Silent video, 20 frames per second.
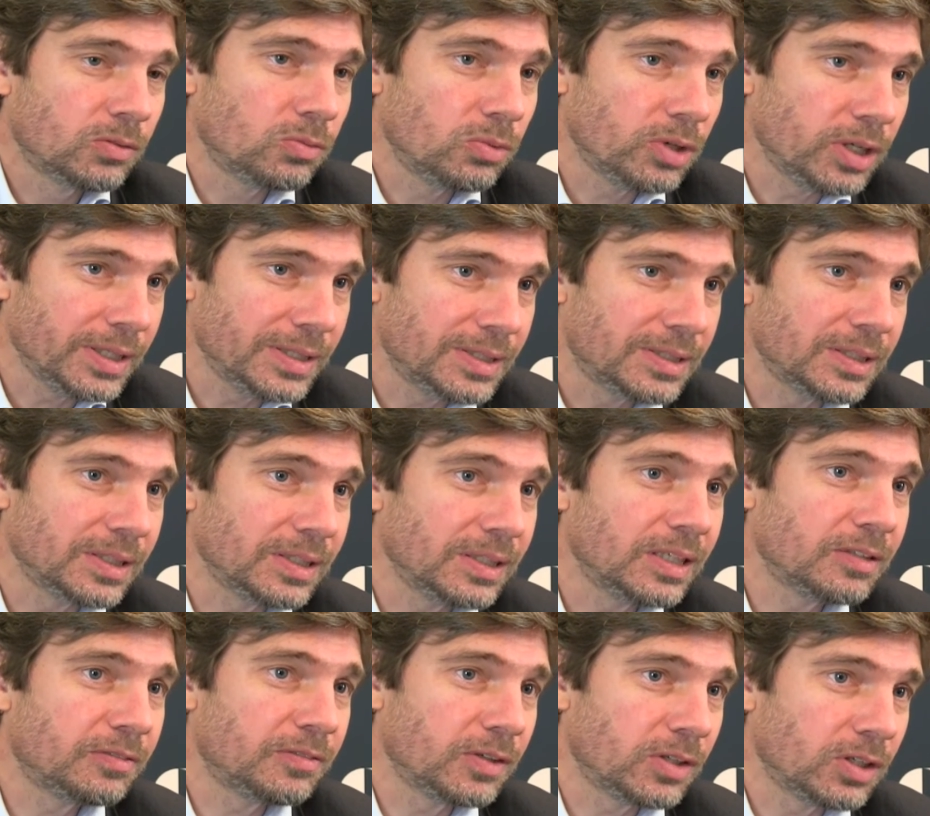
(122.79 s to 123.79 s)
really
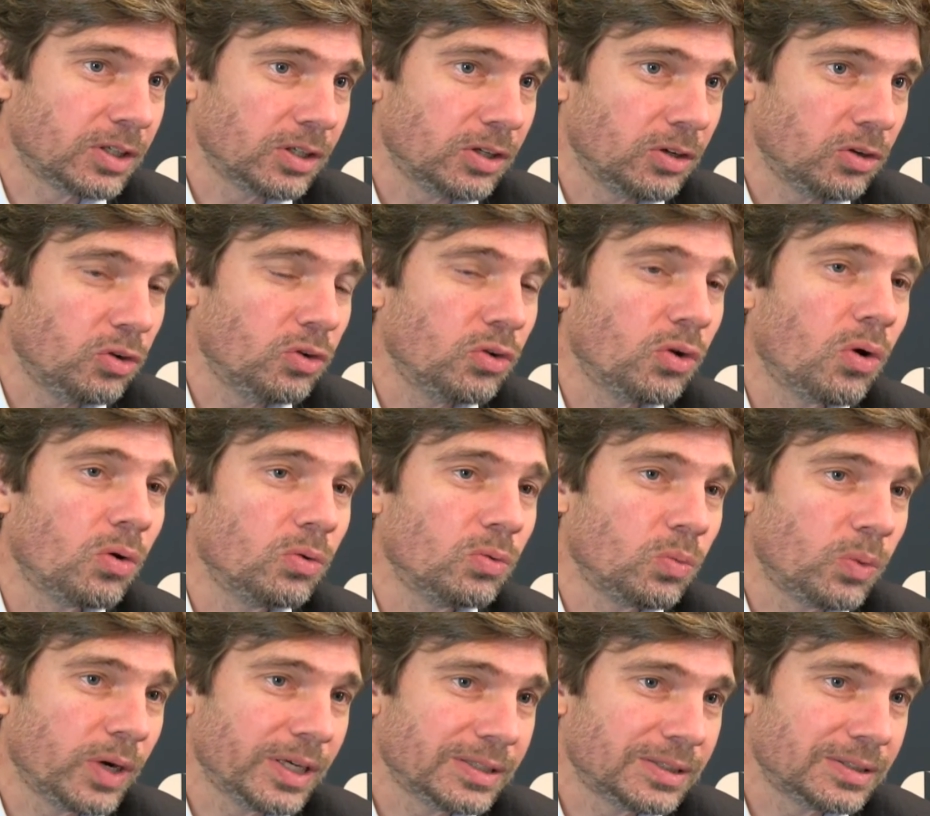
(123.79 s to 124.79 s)
significant
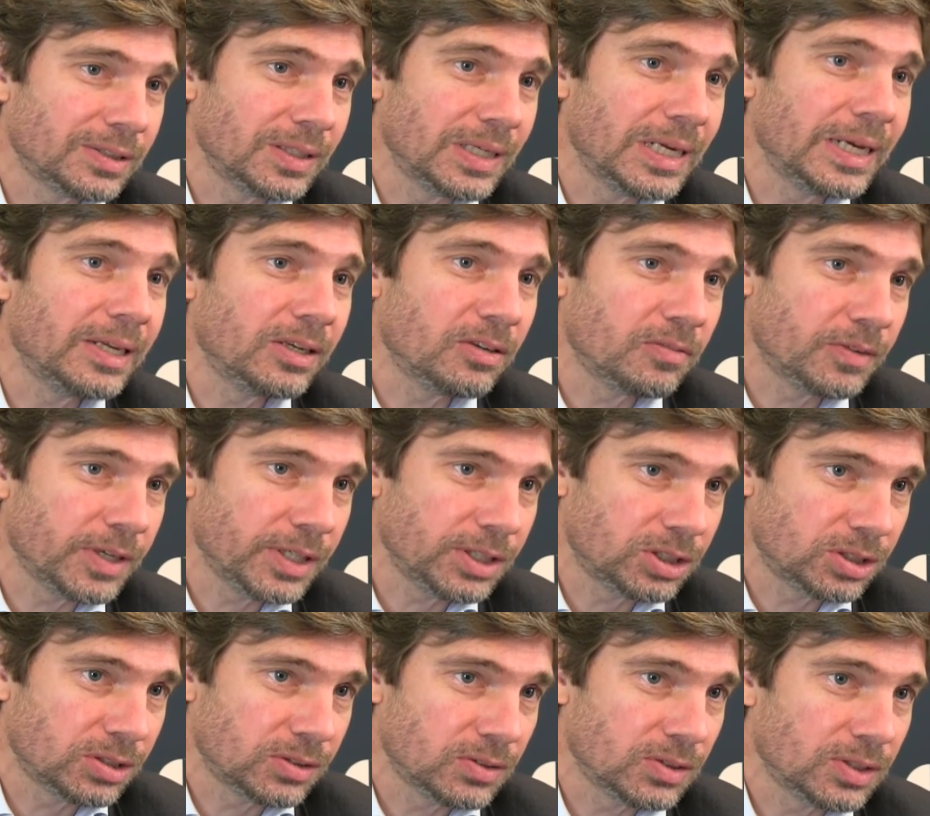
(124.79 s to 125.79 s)
non-Western
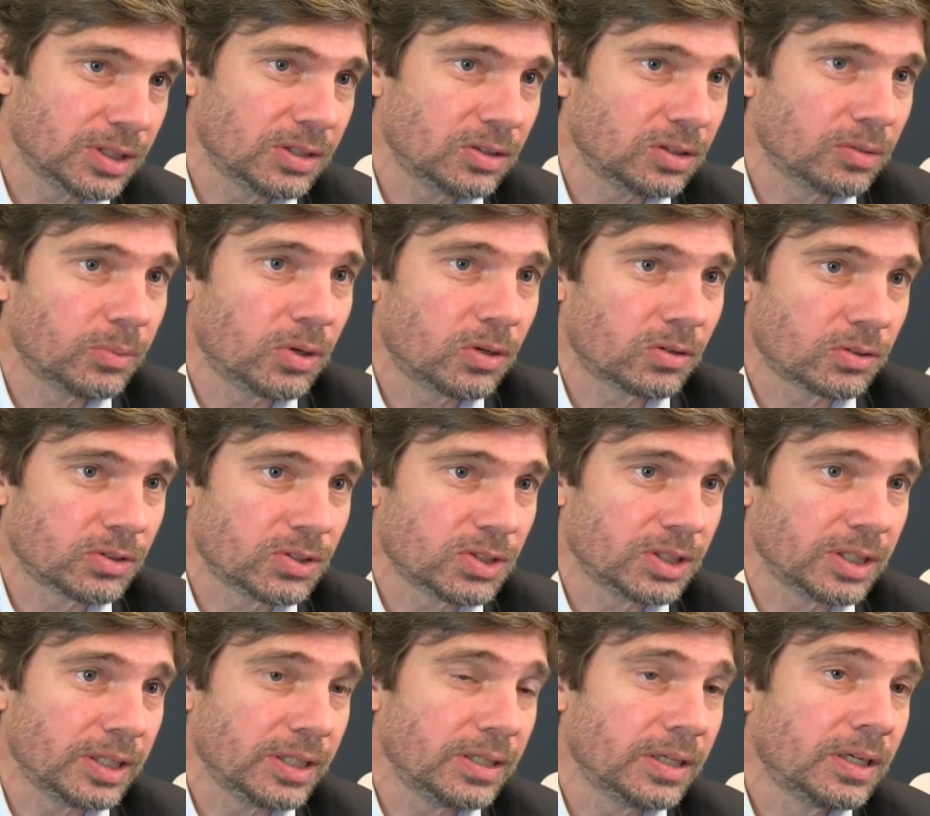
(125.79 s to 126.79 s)
innovations in
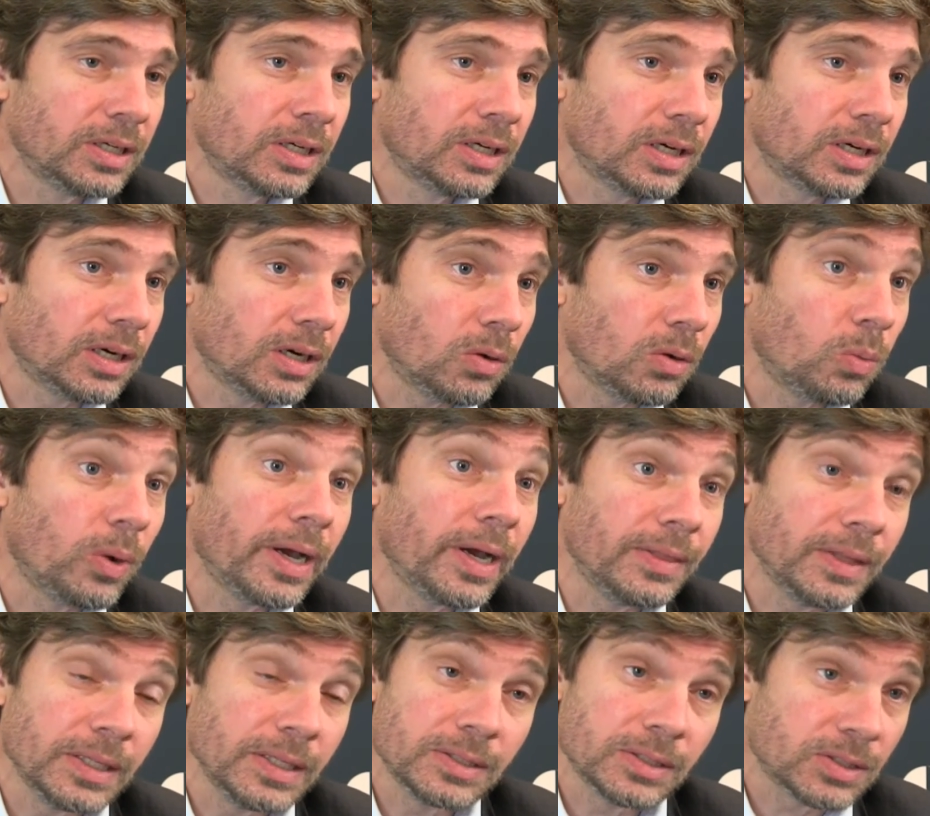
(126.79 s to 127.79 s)
democracy
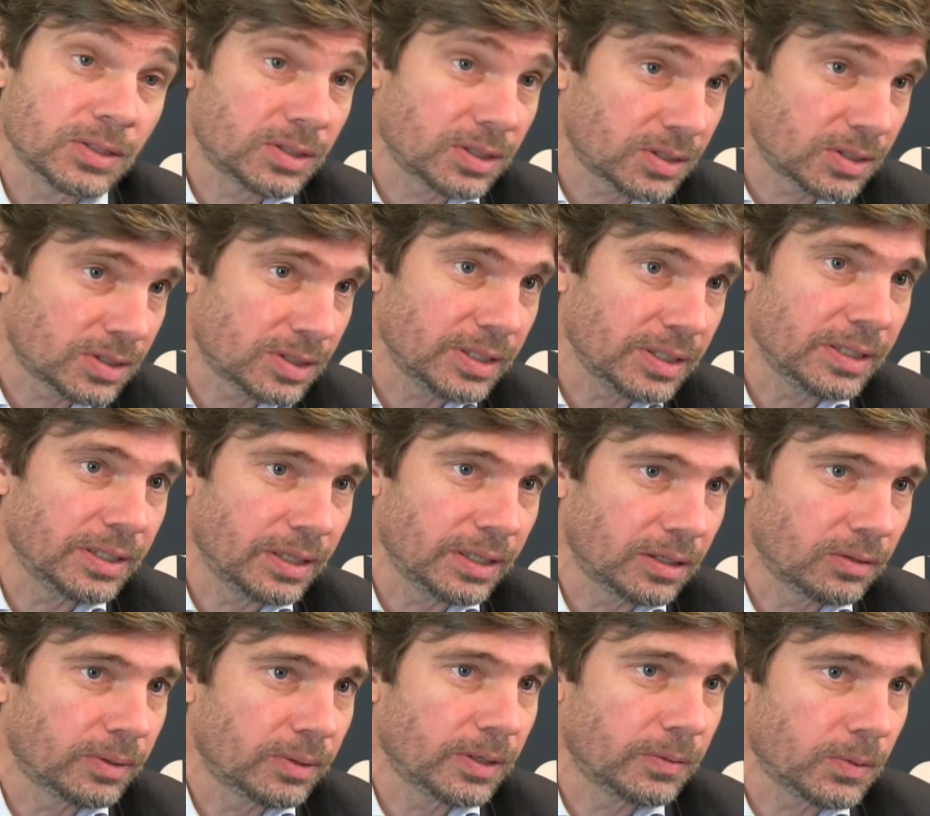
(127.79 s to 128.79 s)
where these are succeeding
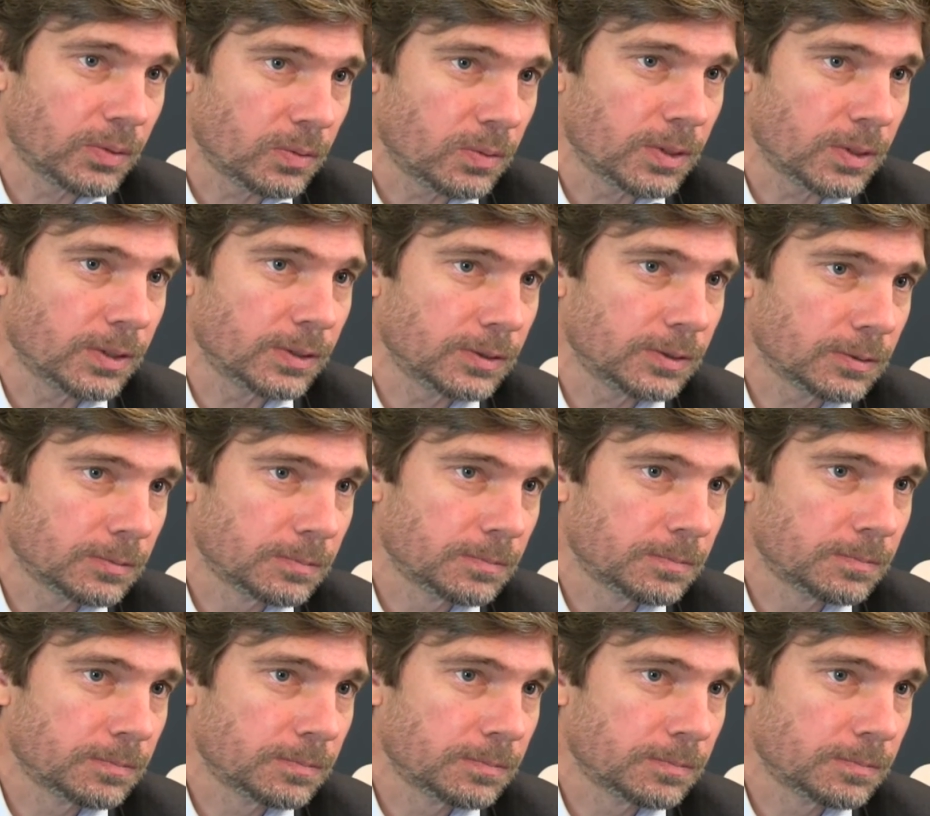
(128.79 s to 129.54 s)
around the world.